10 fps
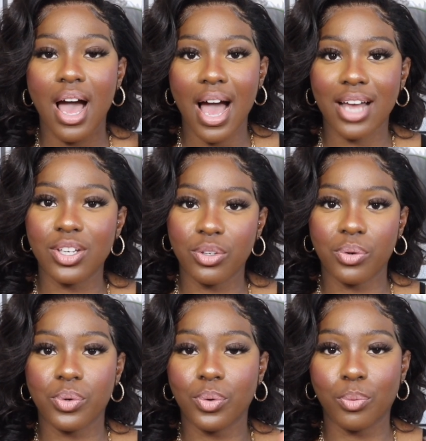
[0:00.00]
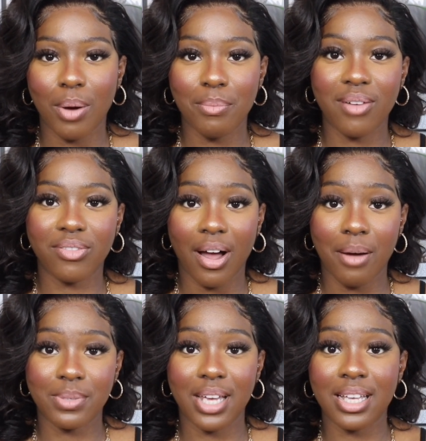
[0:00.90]
acne.org 1 month
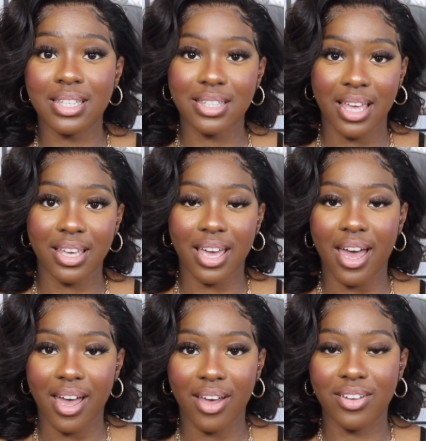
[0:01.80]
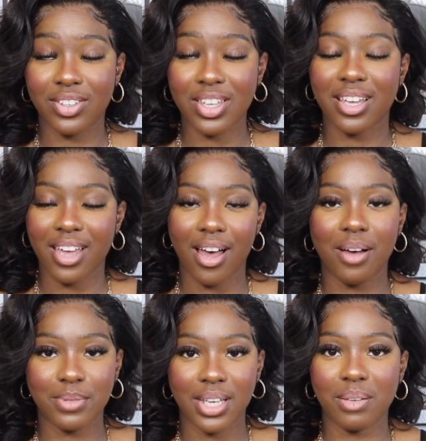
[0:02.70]
update skincare
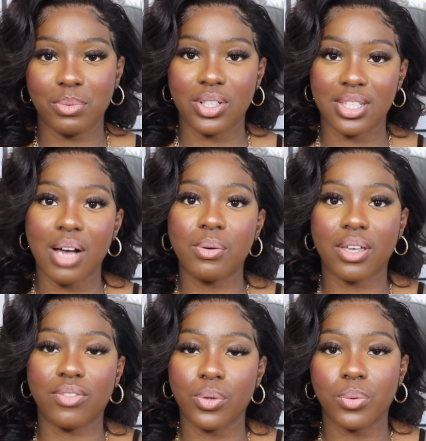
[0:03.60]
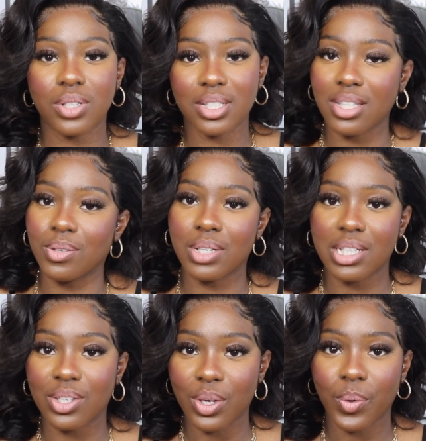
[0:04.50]
update, because that will give you all the tea you
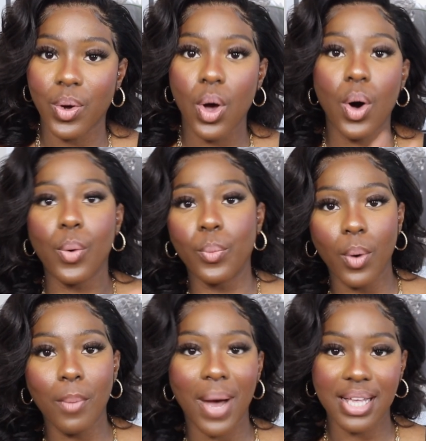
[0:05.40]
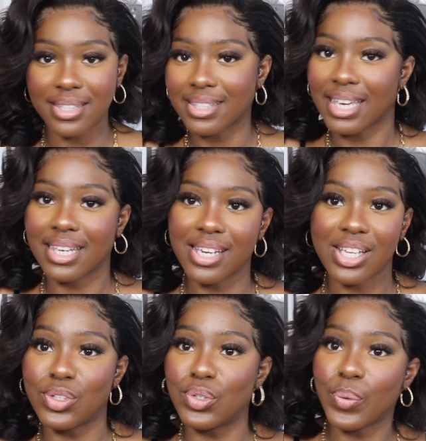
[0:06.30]
need to know on what my skin
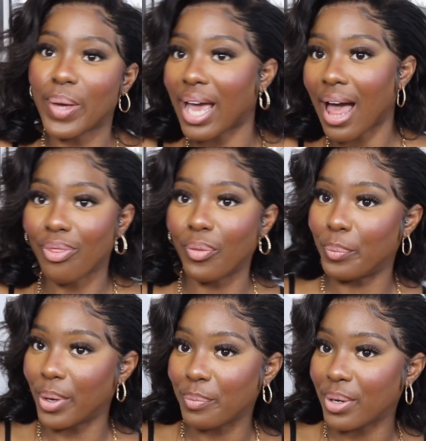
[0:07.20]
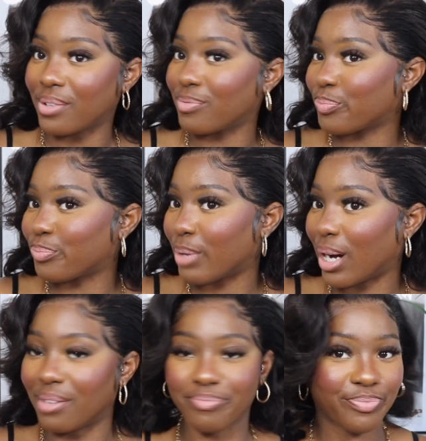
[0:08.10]
is doing at the moment. But